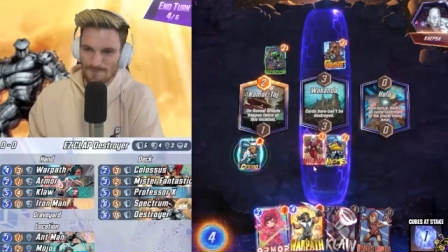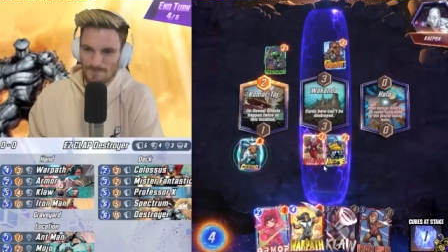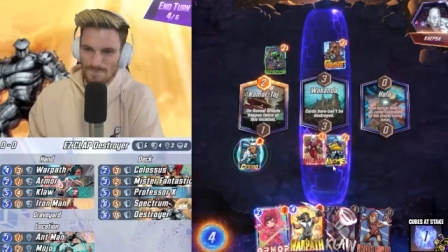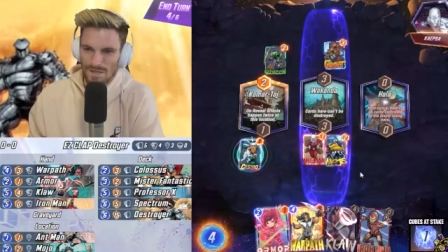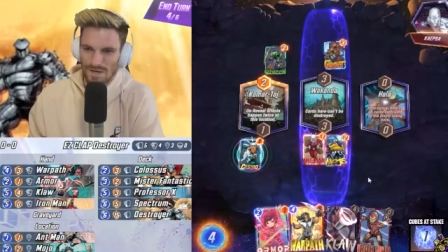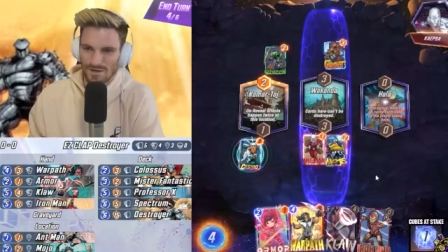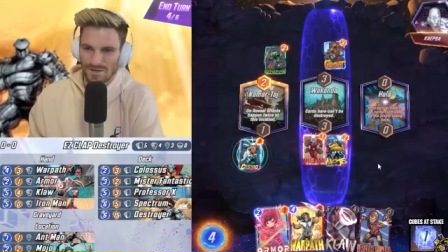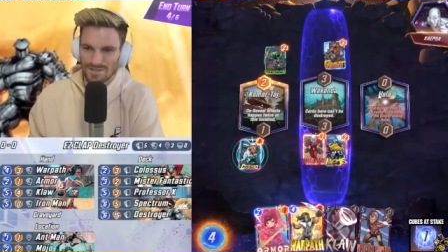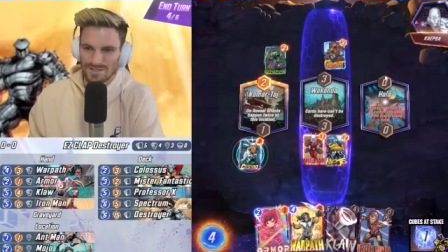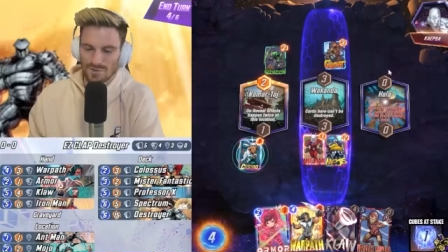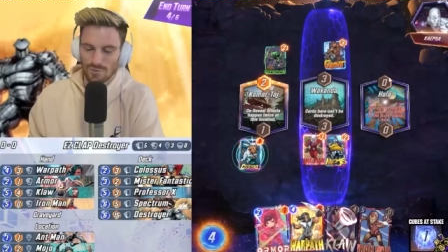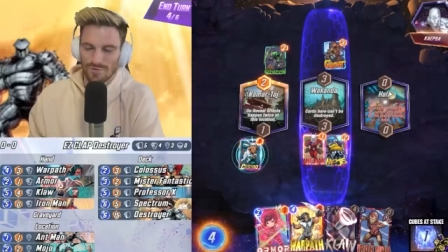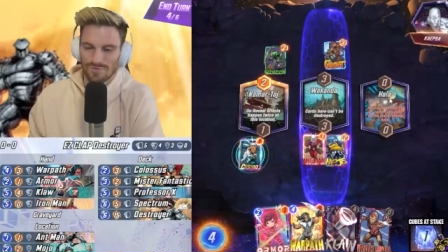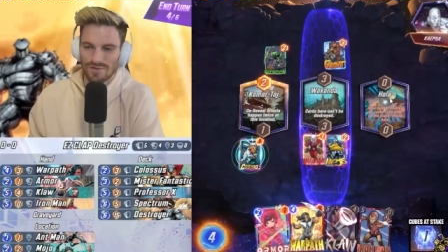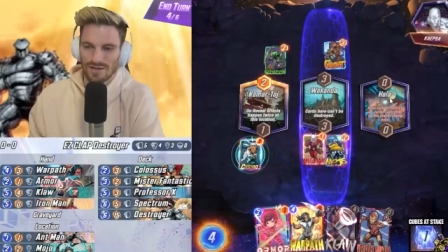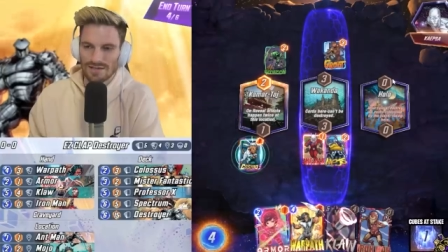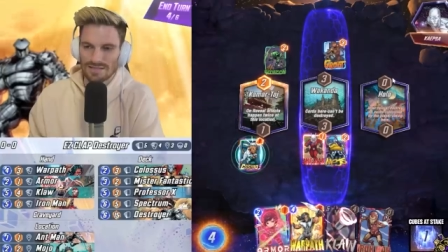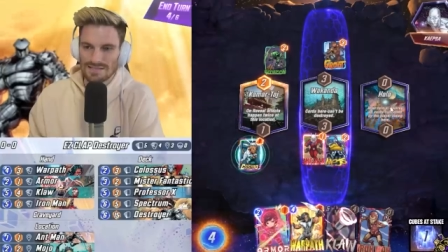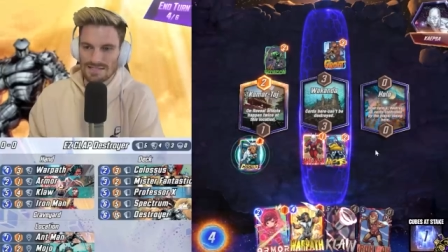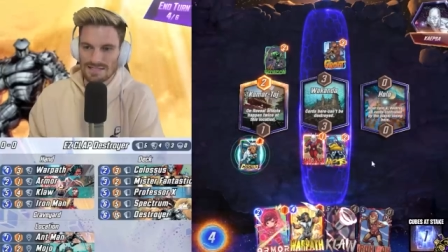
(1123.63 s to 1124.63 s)
All right, so we've
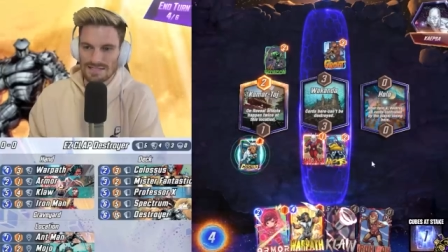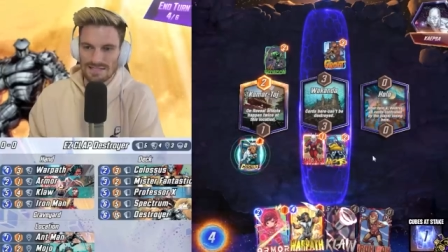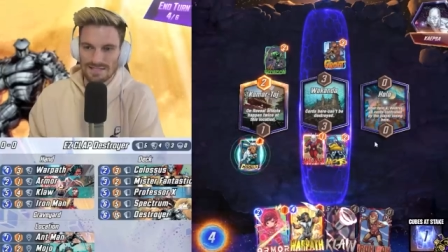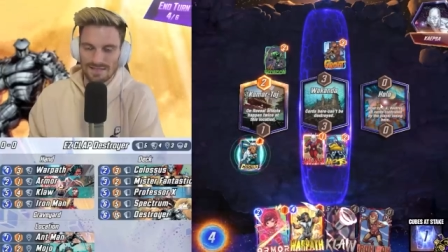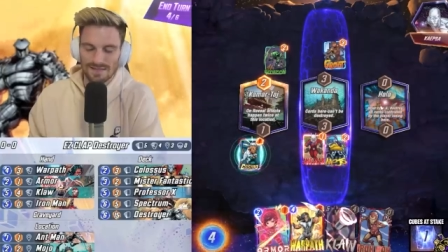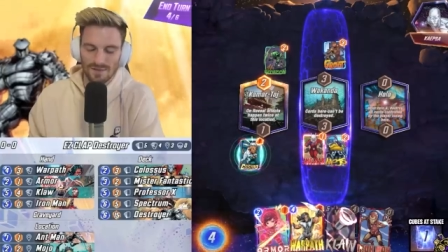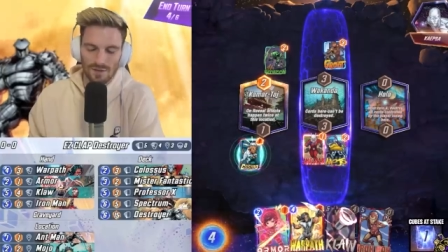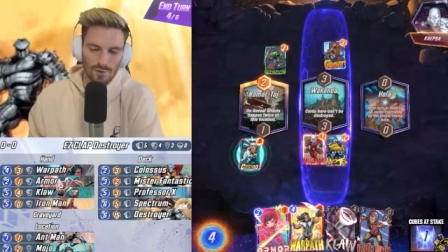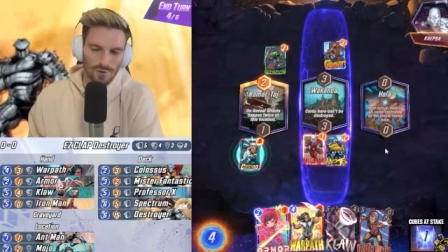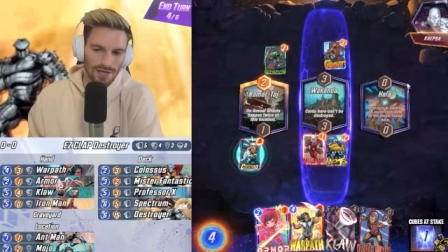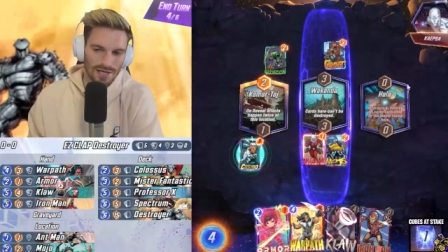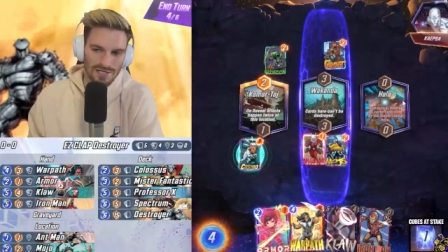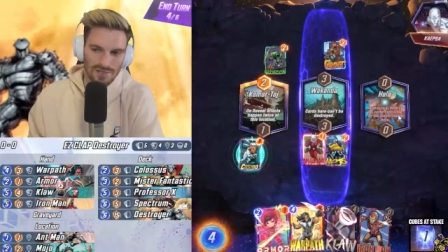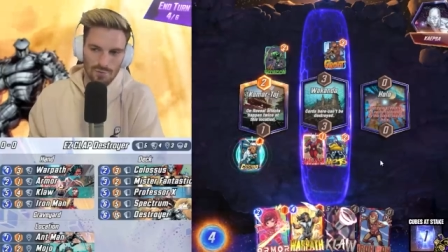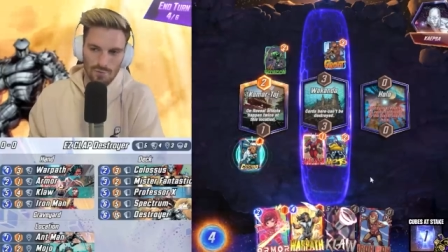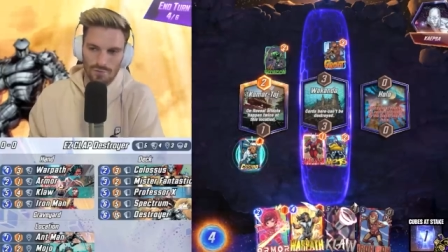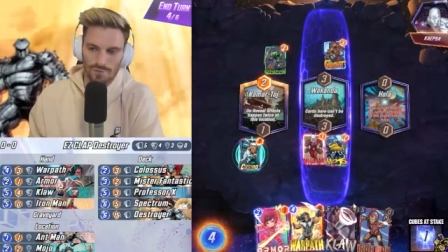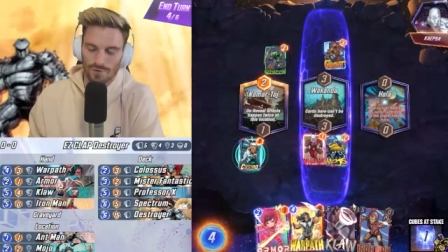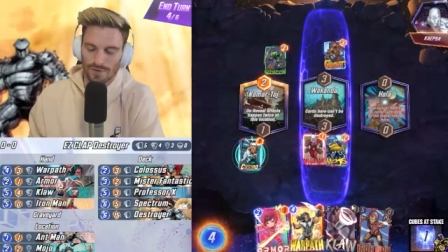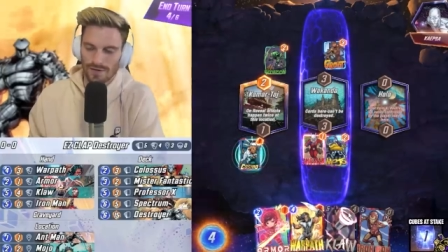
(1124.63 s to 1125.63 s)
got uh, the
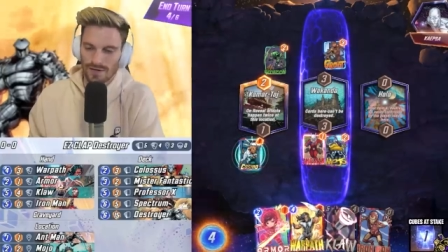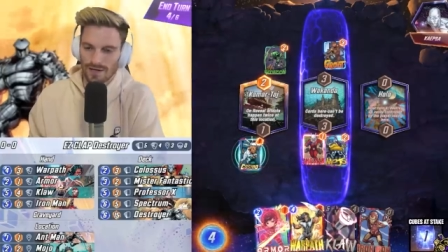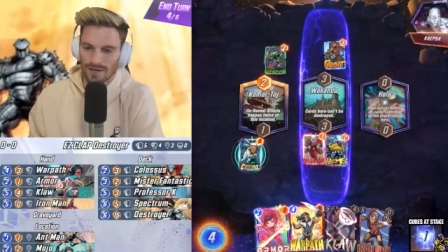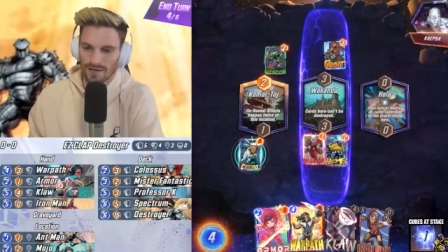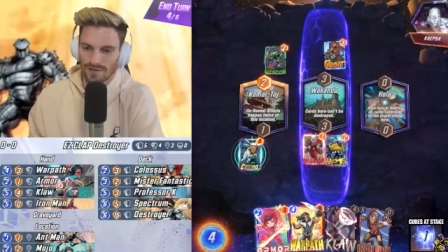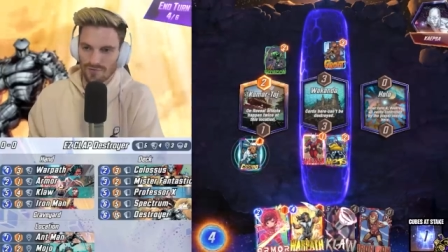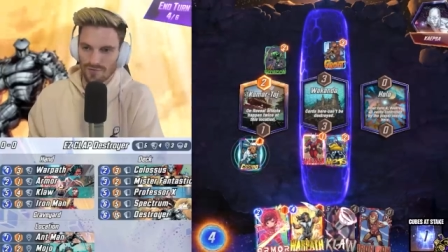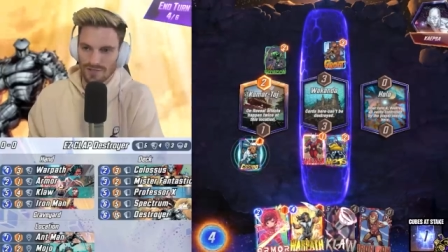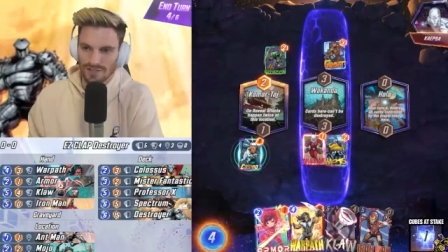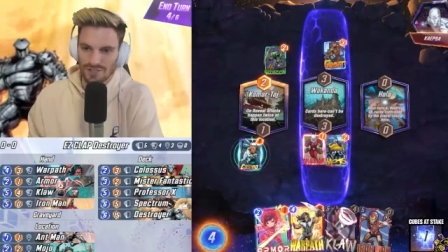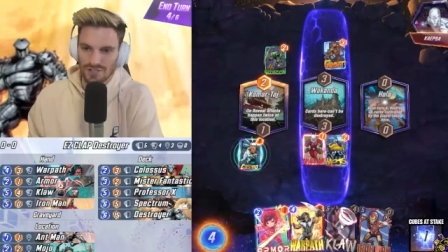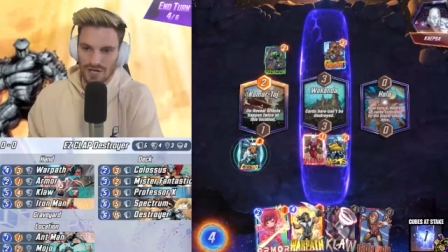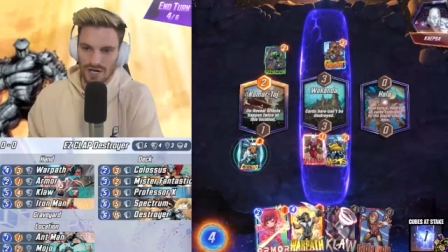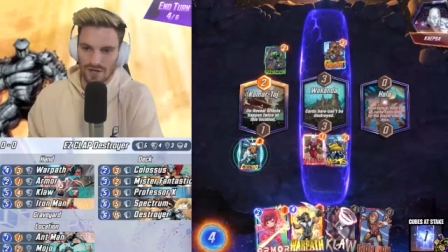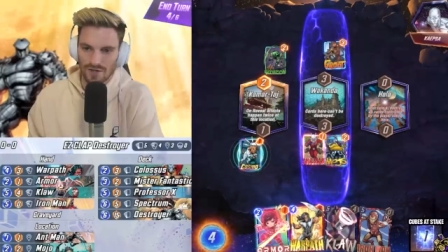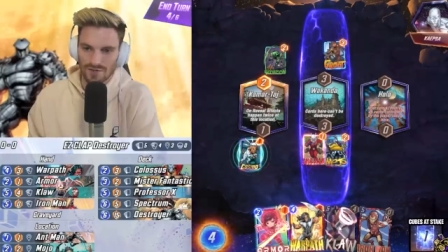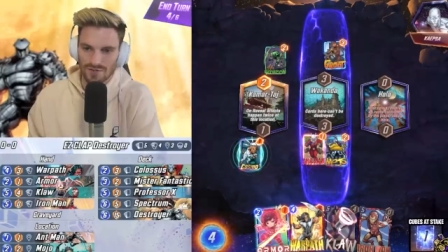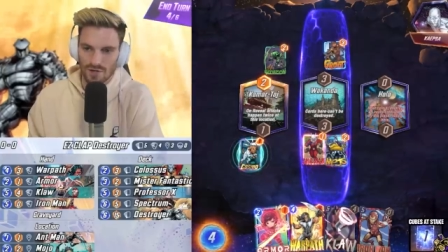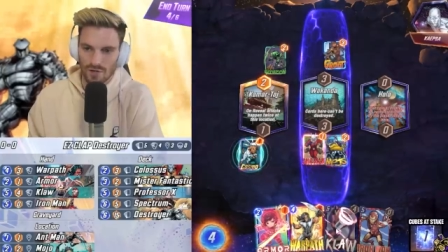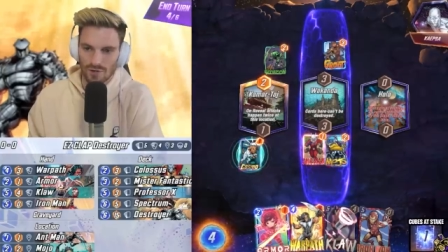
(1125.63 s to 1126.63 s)
location we're not going to really
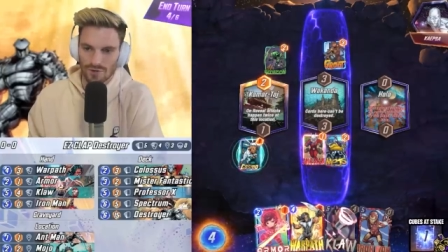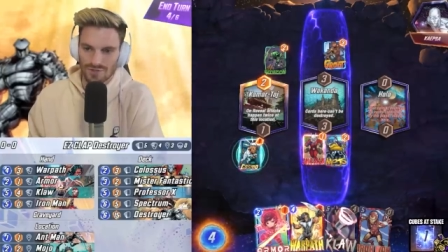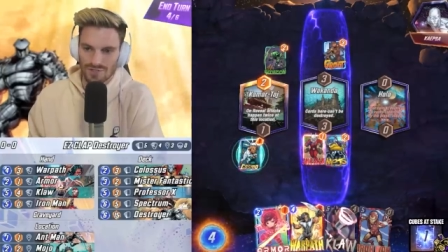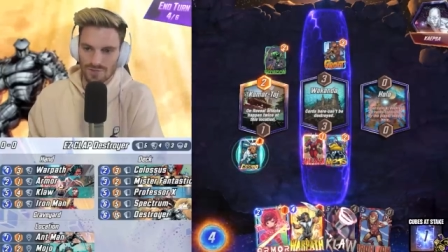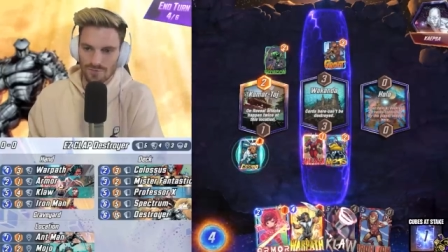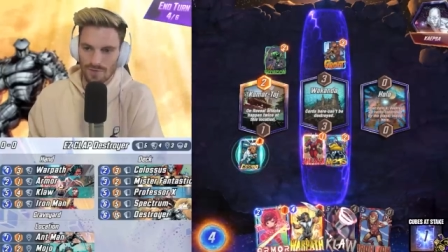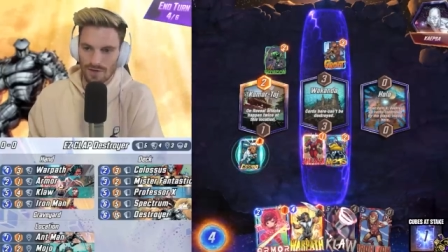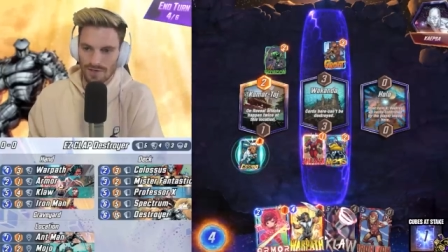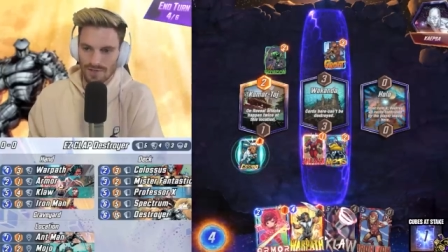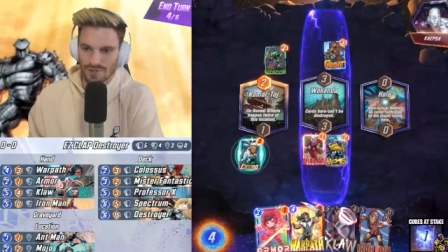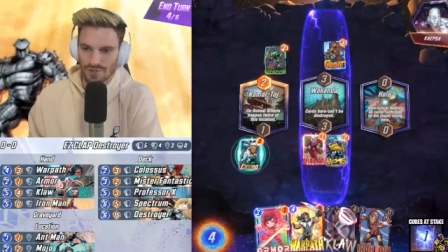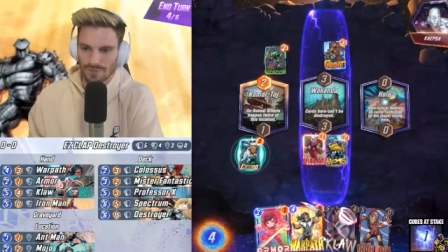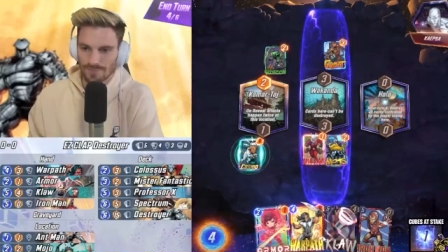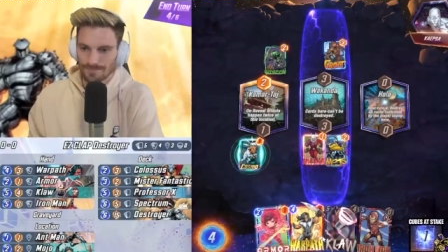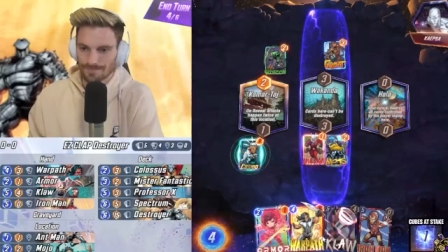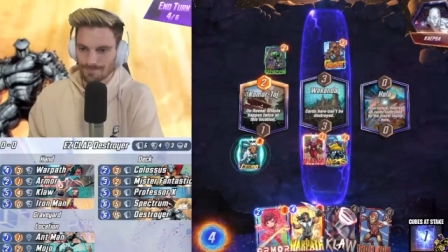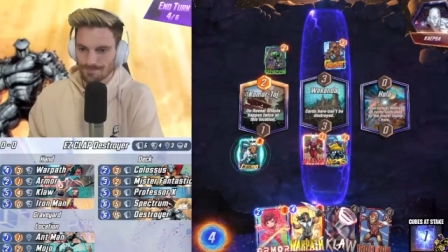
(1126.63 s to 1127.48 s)
challenge all too much